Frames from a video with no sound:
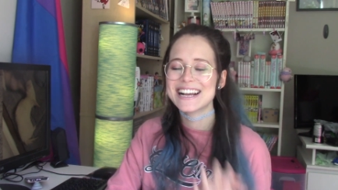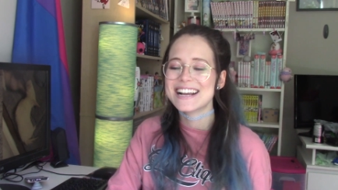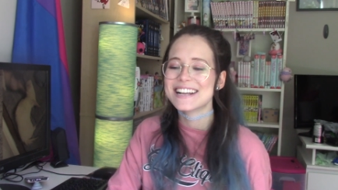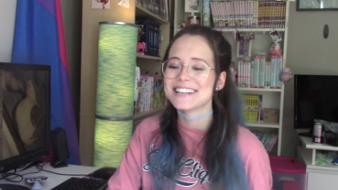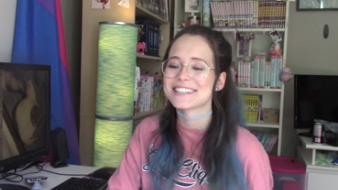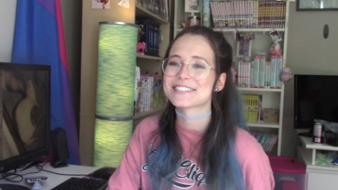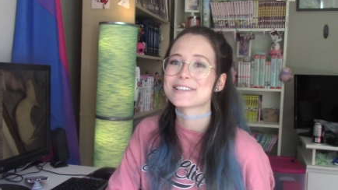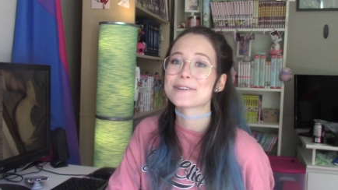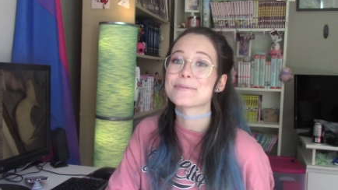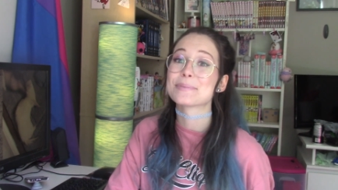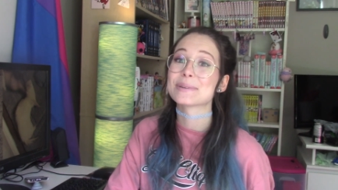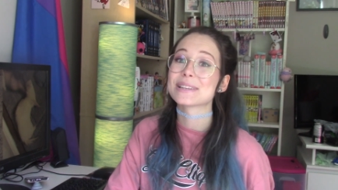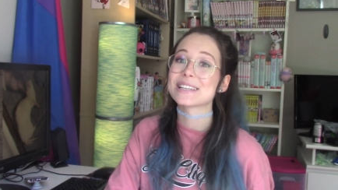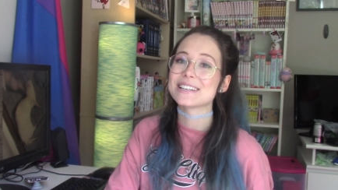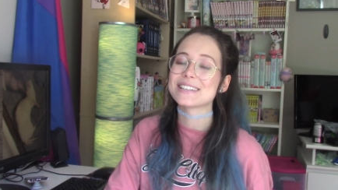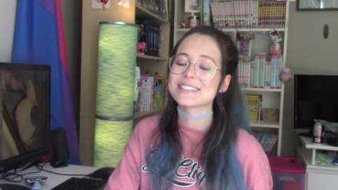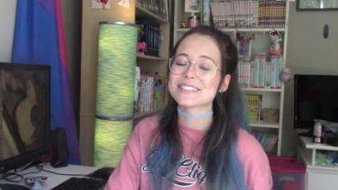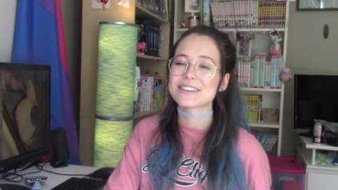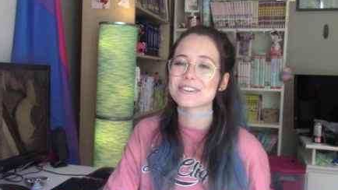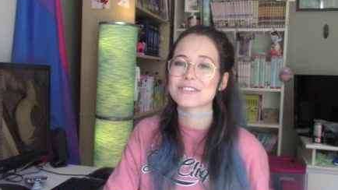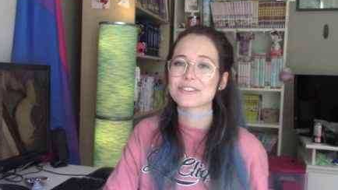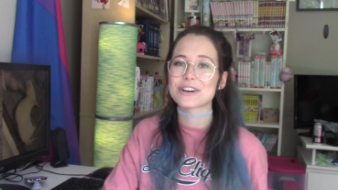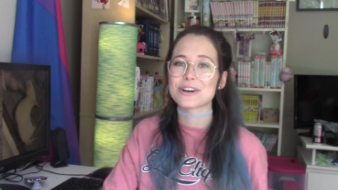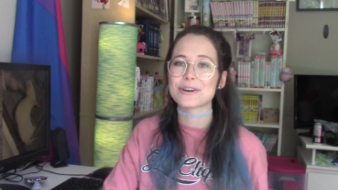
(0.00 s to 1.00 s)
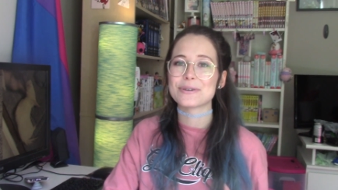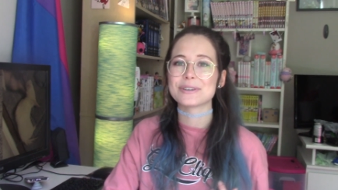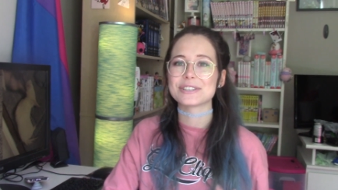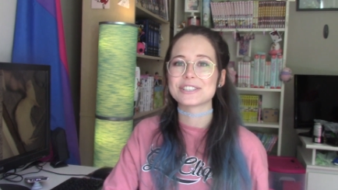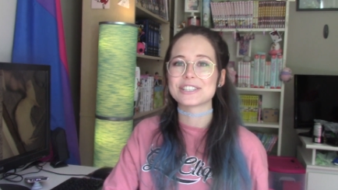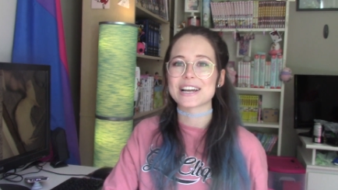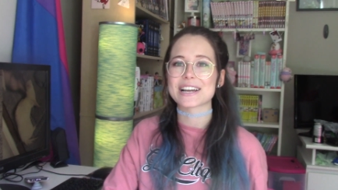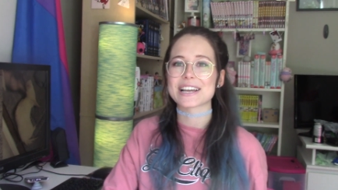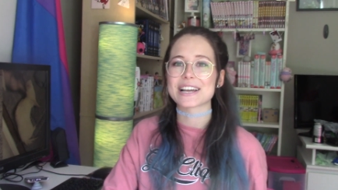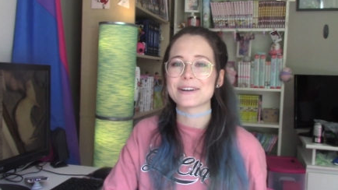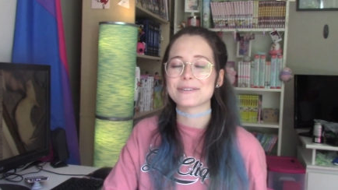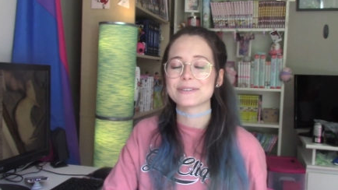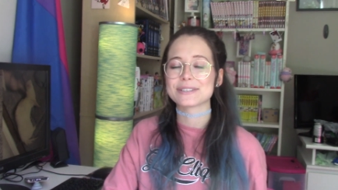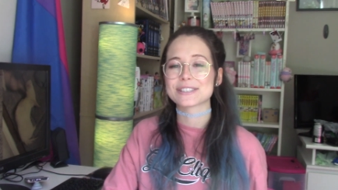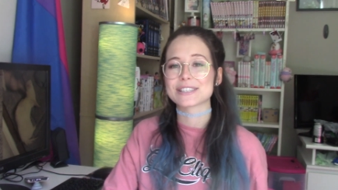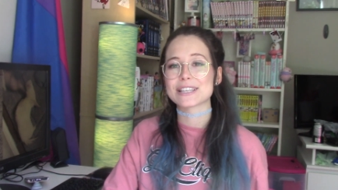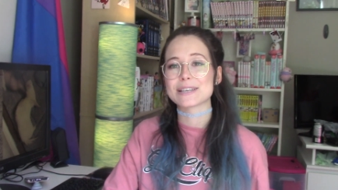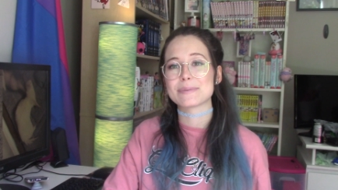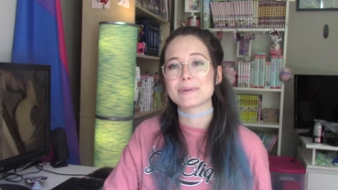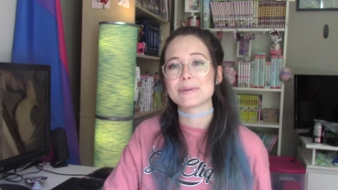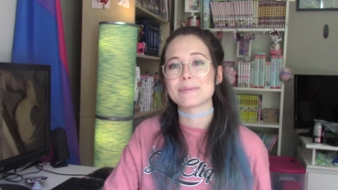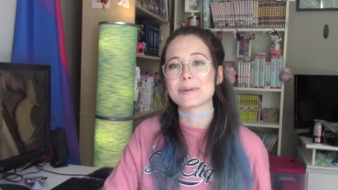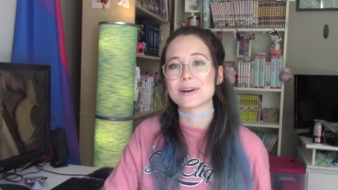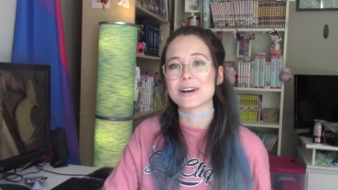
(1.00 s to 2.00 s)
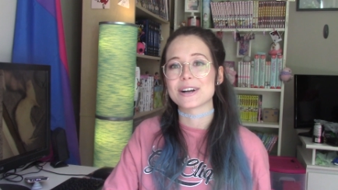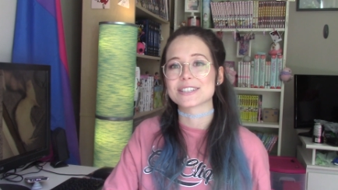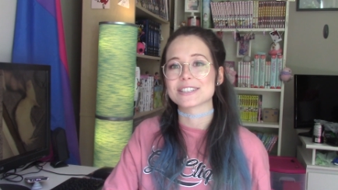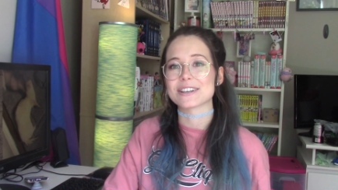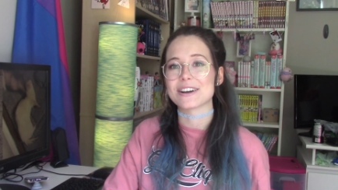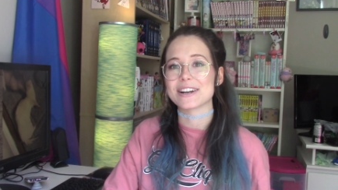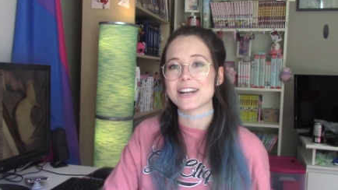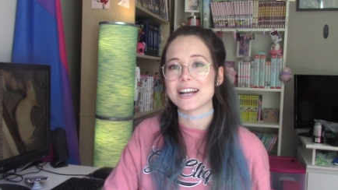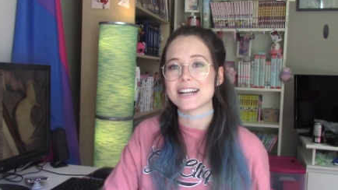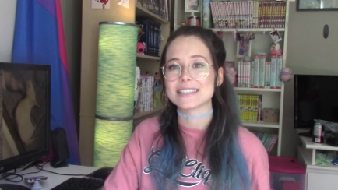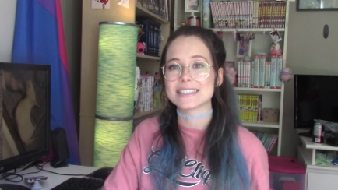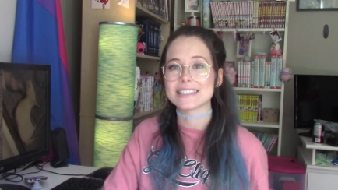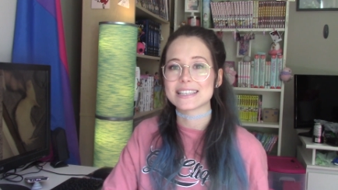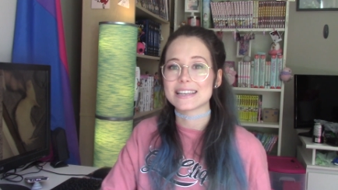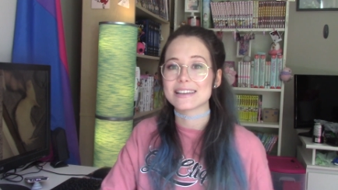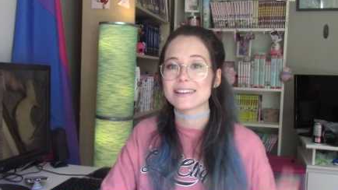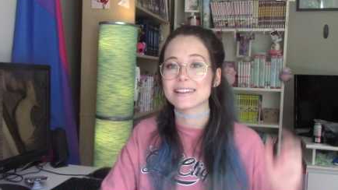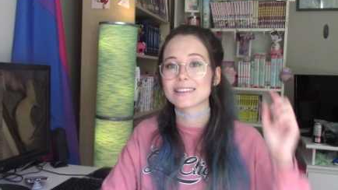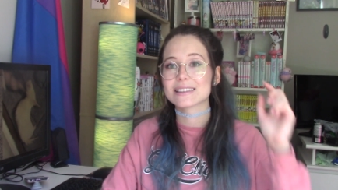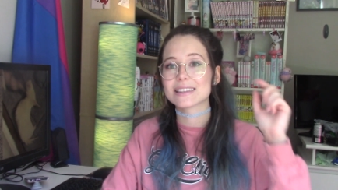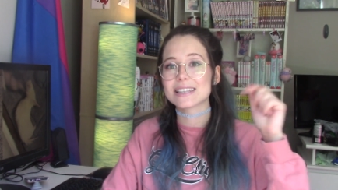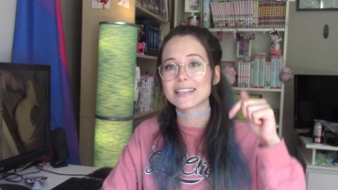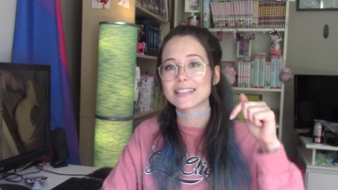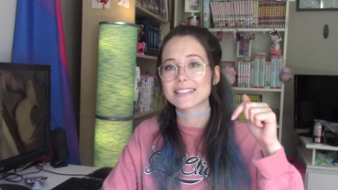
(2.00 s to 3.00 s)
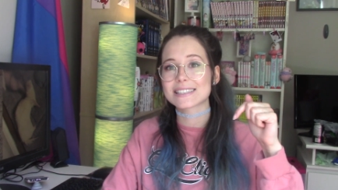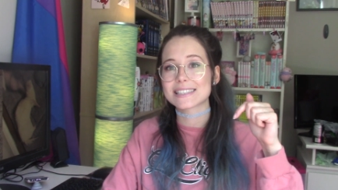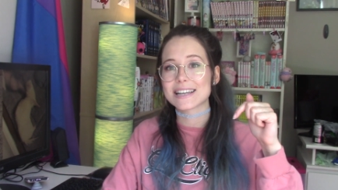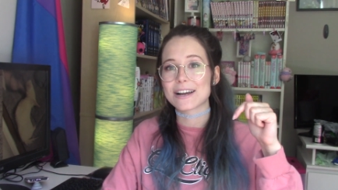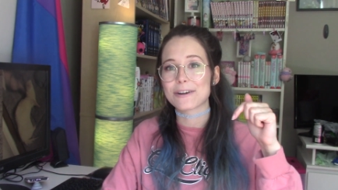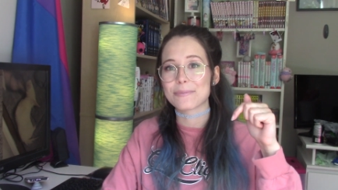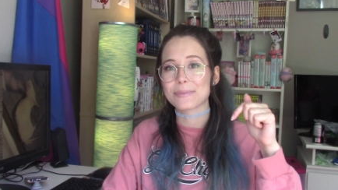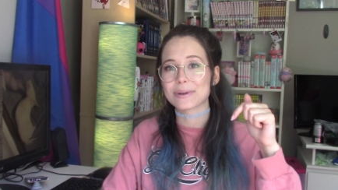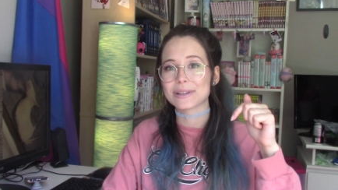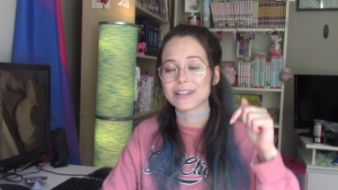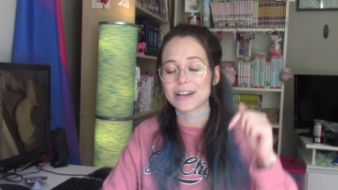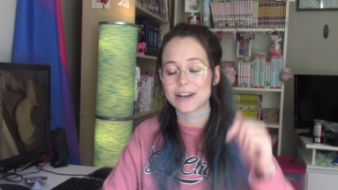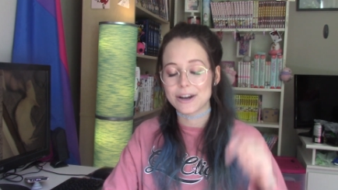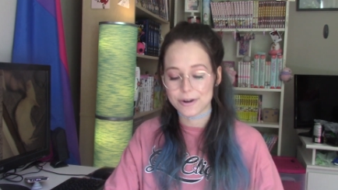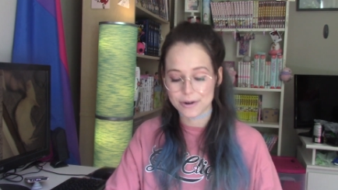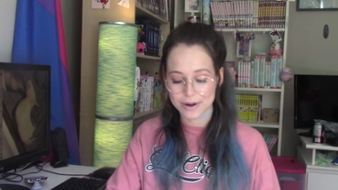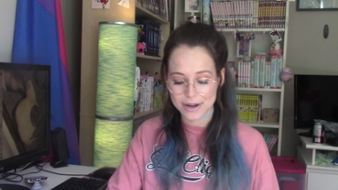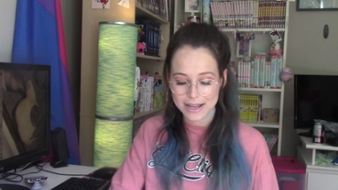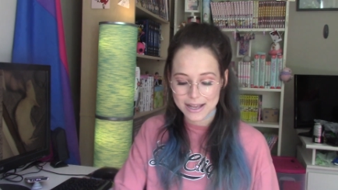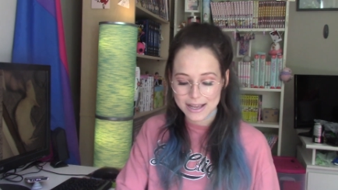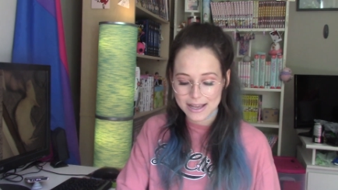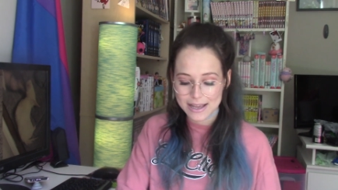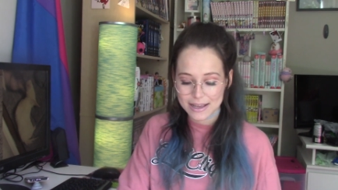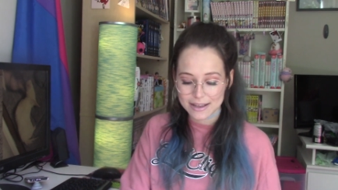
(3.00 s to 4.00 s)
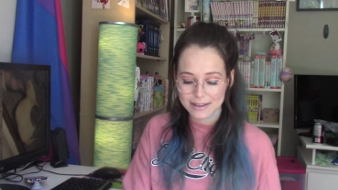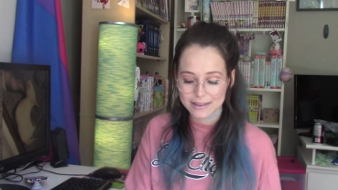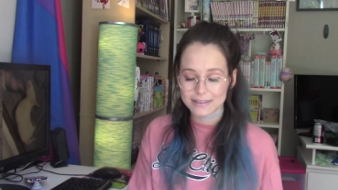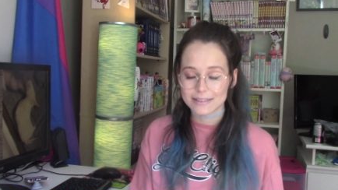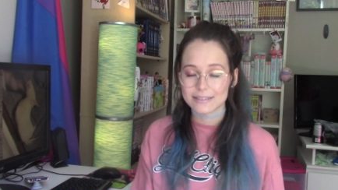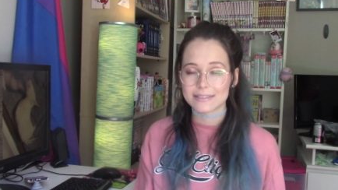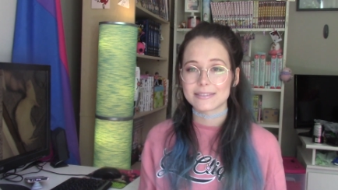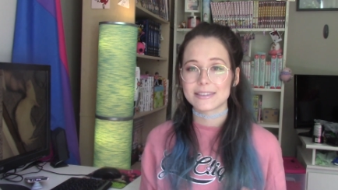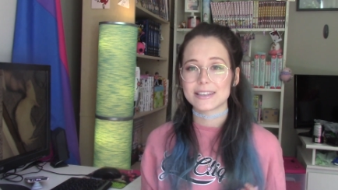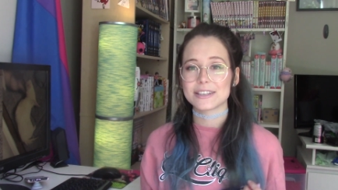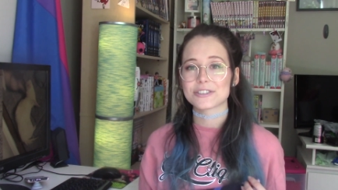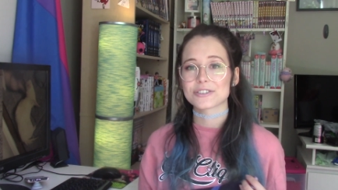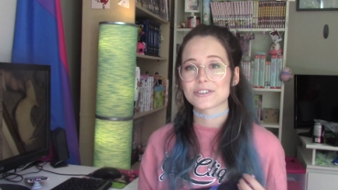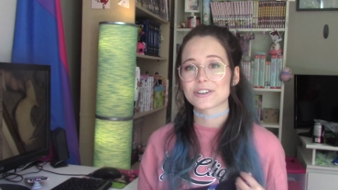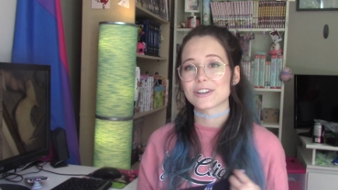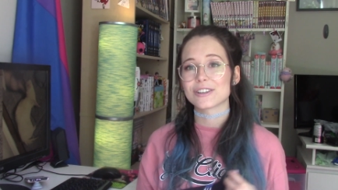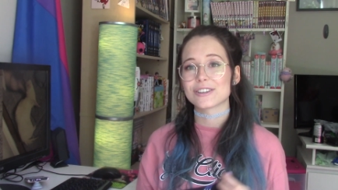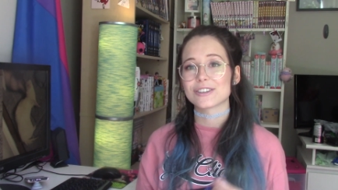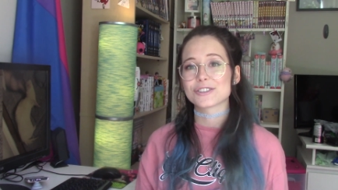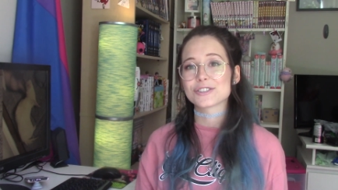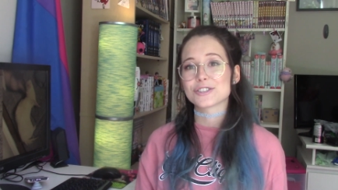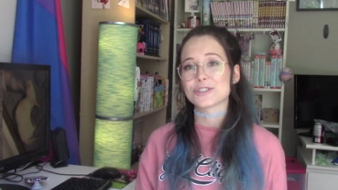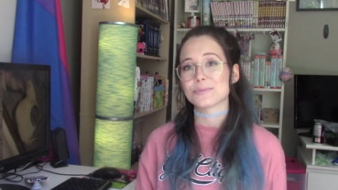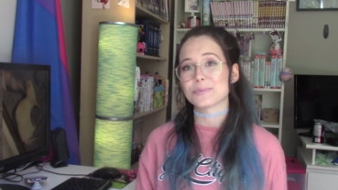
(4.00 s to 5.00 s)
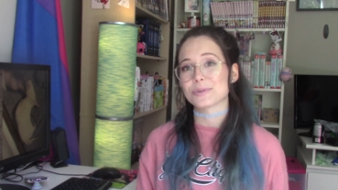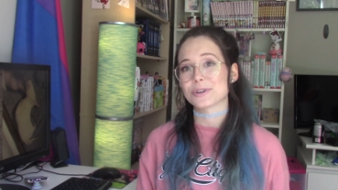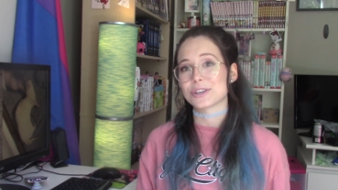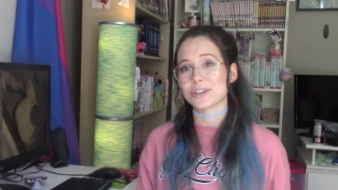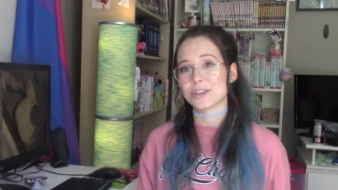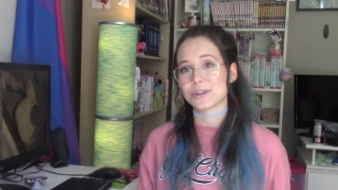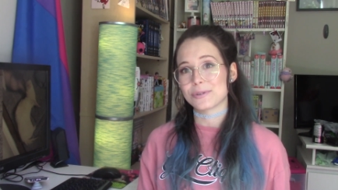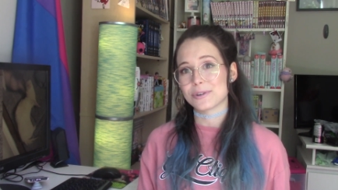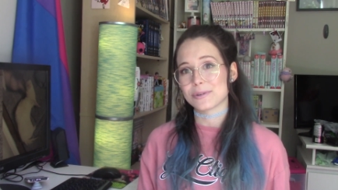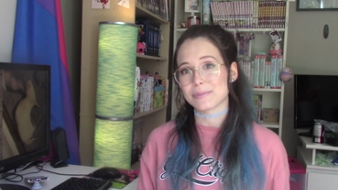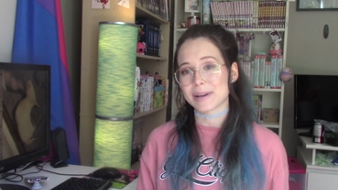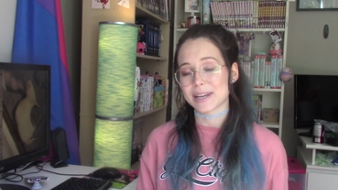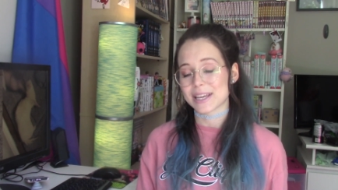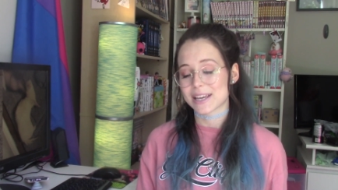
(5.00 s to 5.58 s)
So please go check out Sleepy Paws on Etsy. Links down below. These are gonna look super cute in my